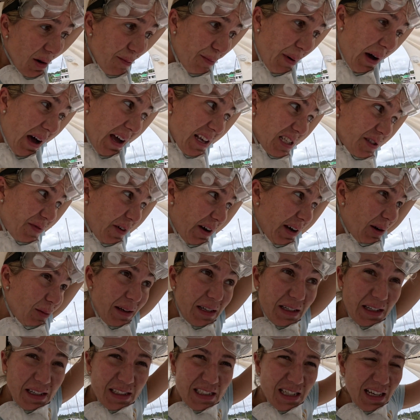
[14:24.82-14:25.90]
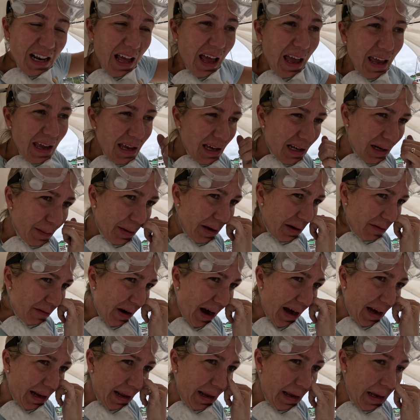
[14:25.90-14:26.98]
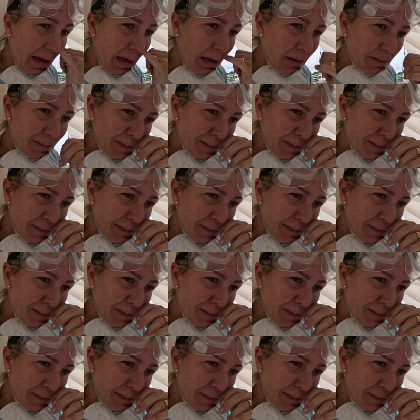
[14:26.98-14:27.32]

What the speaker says: But it's very windy today and a bit rainy.